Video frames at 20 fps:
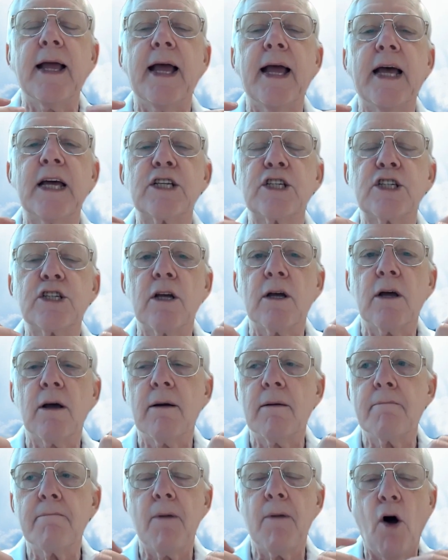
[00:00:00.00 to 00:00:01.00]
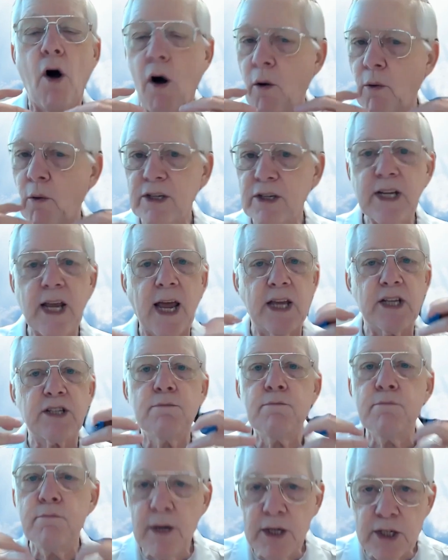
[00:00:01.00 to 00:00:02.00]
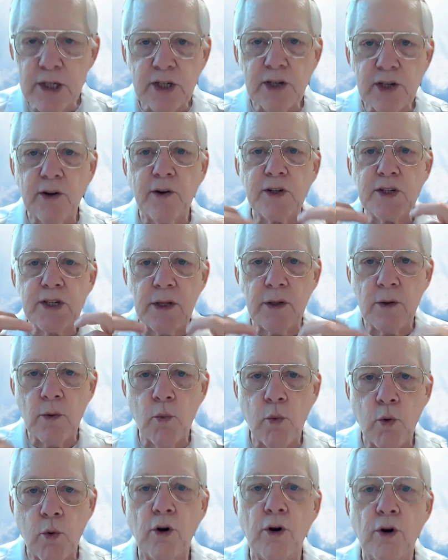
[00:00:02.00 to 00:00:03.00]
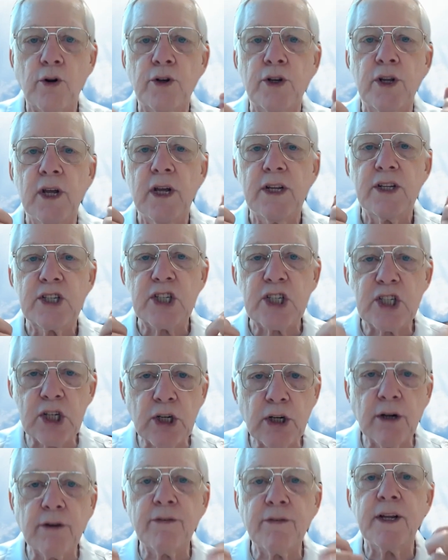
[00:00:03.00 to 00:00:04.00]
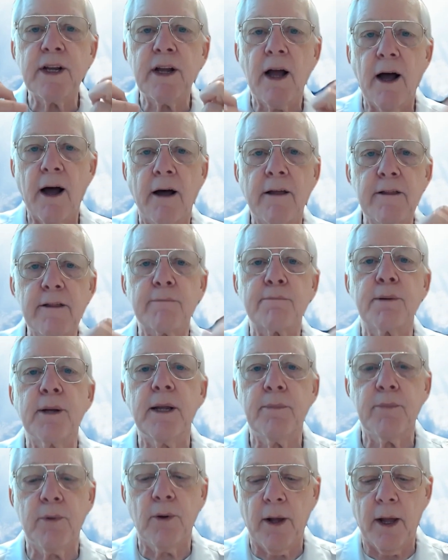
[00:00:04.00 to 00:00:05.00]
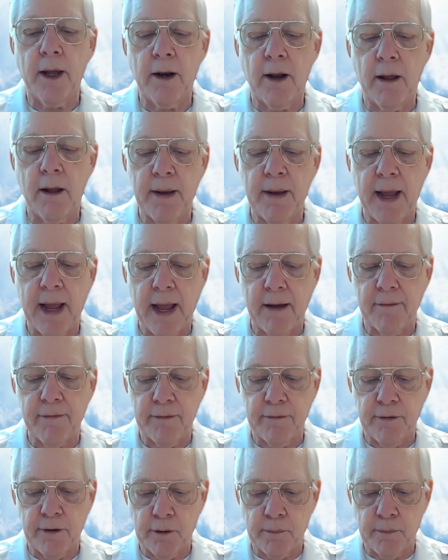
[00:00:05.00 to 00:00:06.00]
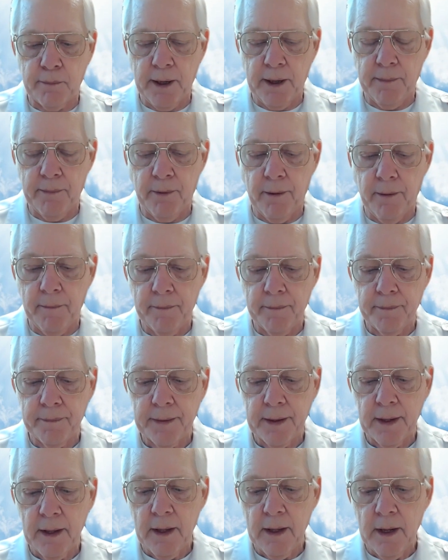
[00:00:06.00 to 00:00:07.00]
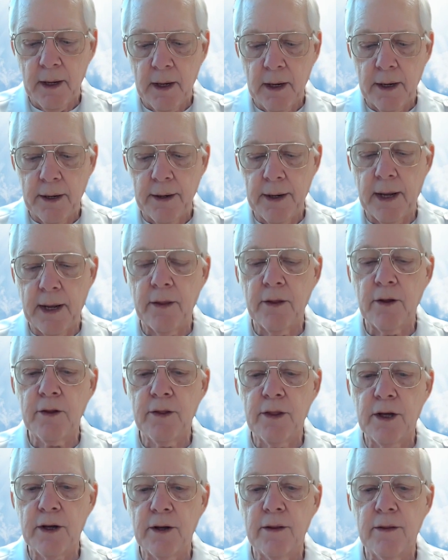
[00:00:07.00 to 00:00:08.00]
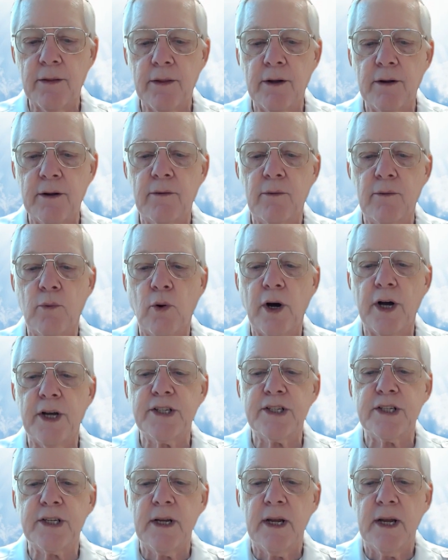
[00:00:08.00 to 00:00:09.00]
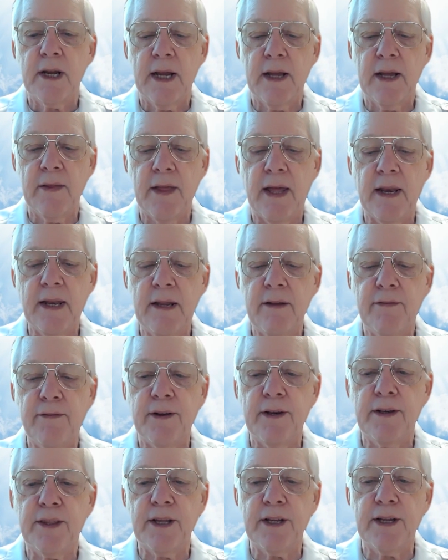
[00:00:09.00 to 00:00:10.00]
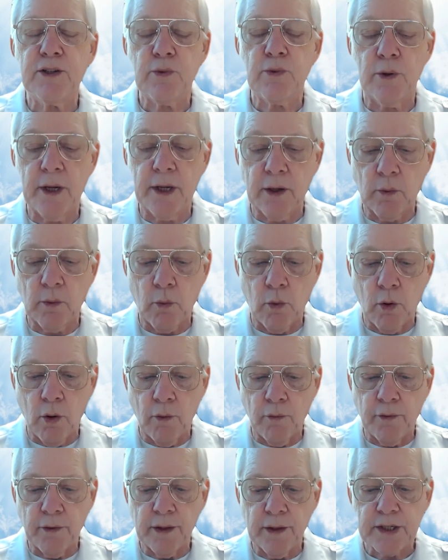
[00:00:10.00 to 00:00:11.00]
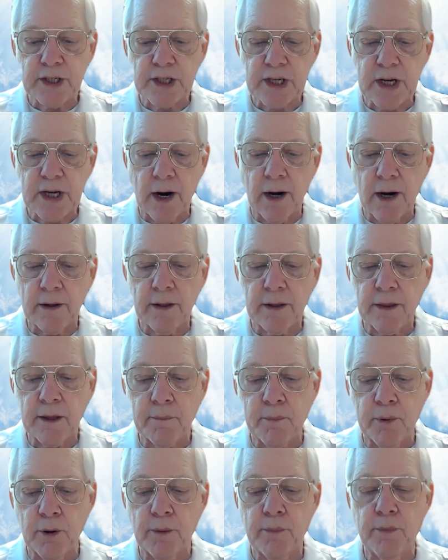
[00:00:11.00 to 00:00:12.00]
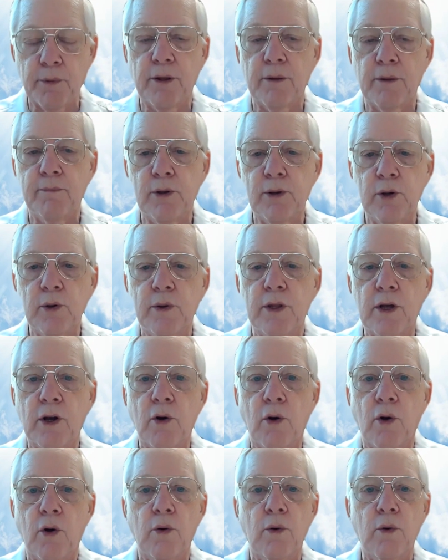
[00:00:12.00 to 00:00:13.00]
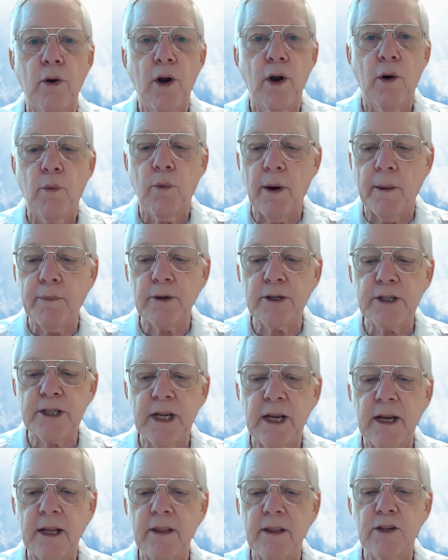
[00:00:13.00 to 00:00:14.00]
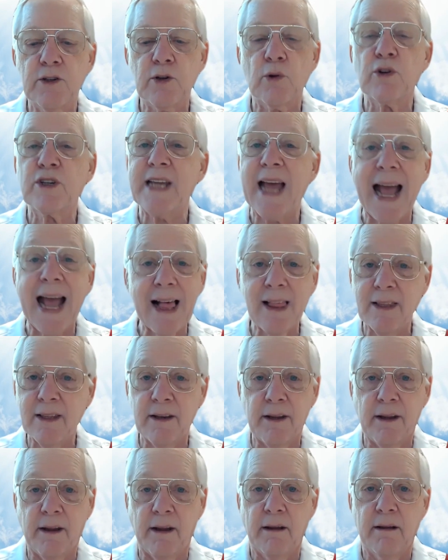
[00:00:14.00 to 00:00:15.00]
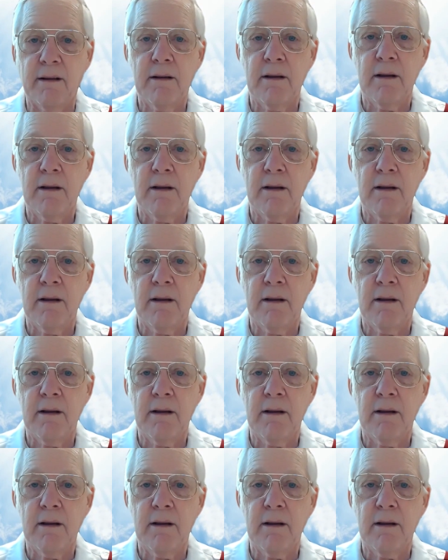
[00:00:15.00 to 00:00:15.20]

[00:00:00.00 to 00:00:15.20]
as always as missionaries in the world, serving other people and on behalf of other people. Now, there was in that ephod, things were interwoven: the scarlet, the purple, the blue, and the gold, representing the totality